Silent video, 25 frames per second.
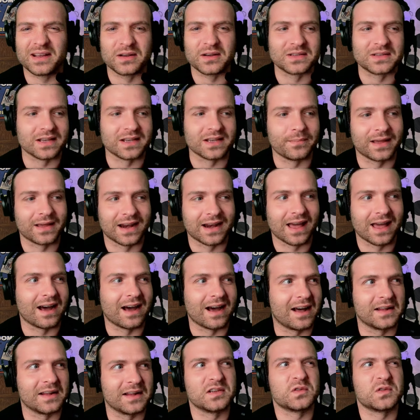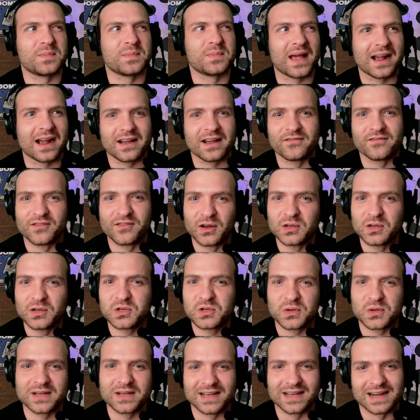something like Hunchback of
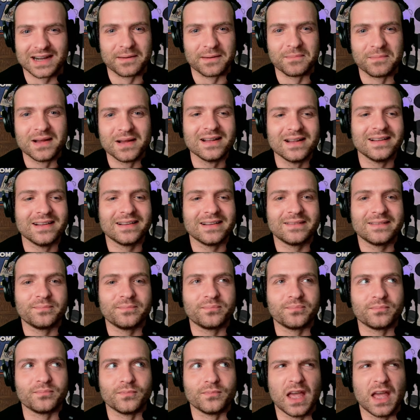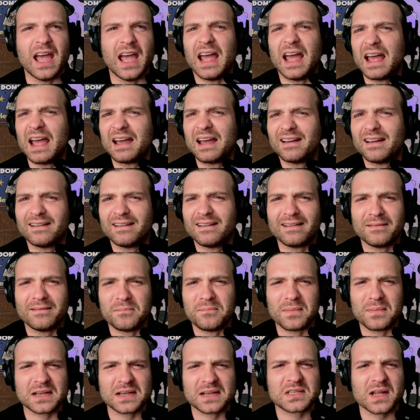Notre Dame. Yeah,
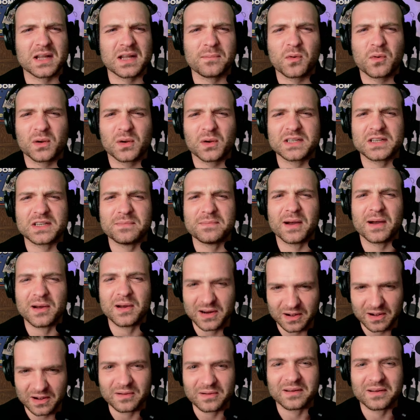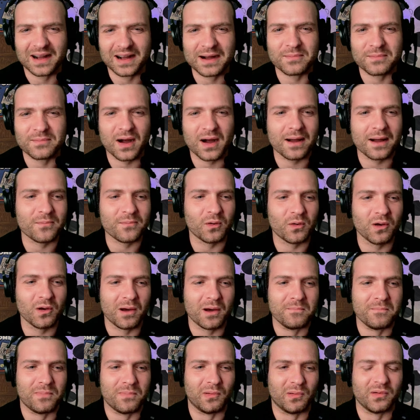messed up Quasimodo. I'm I'm all
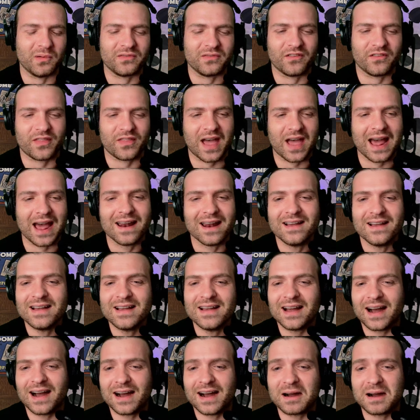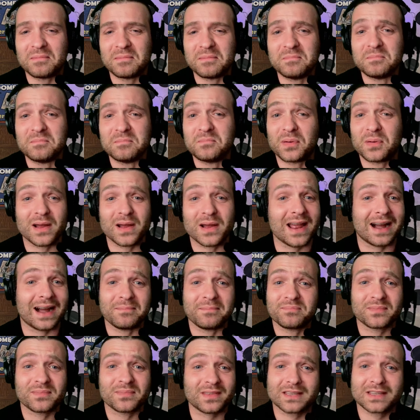on board for that. Um, but yeah,
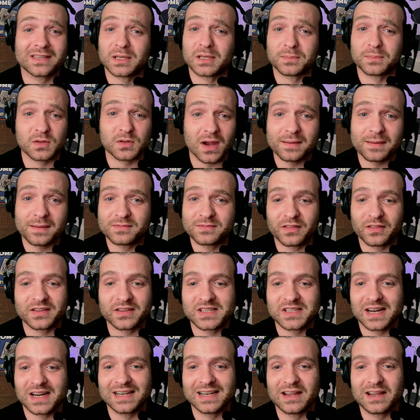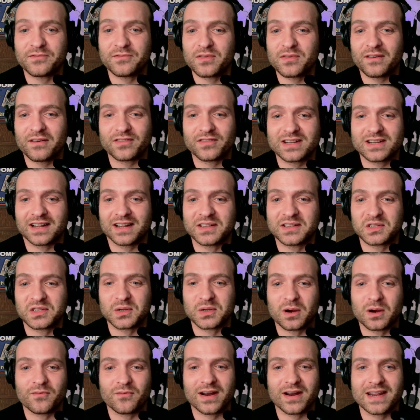Subscribe to the channel if you haven't done
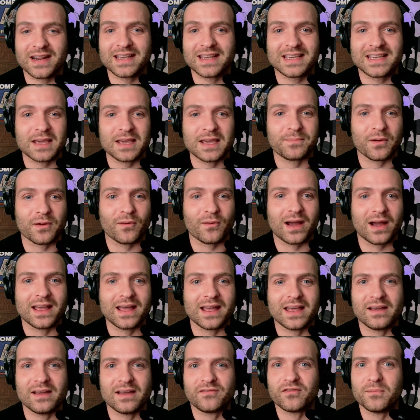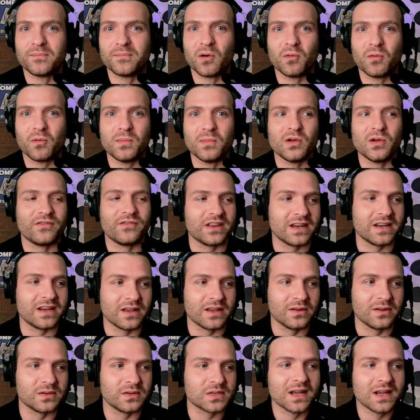so already. Keep it right here for more movie
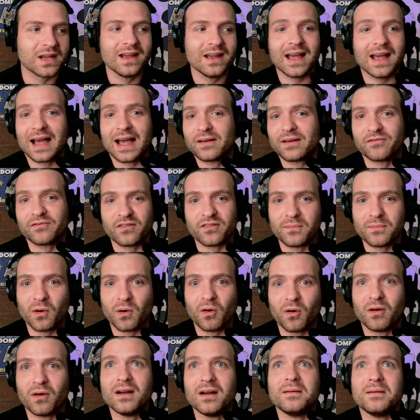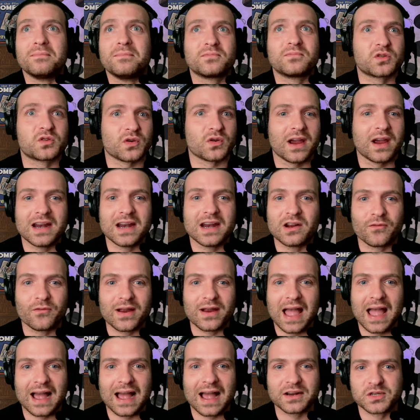news and for more trailer
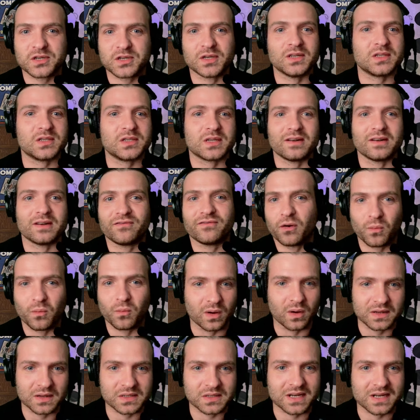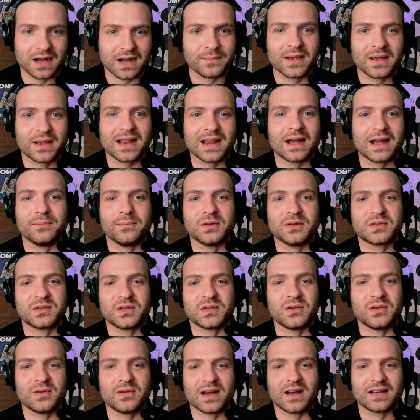reactions and for what's coming. And we'll
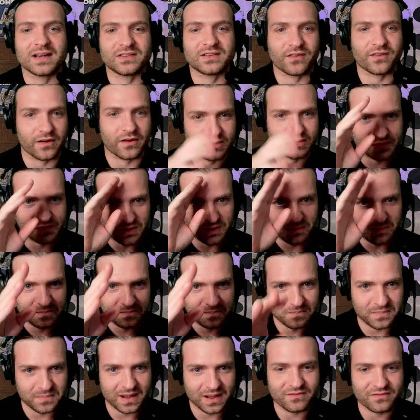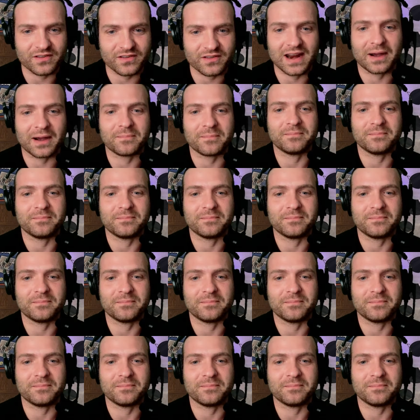see you guys very soon. Bye for now.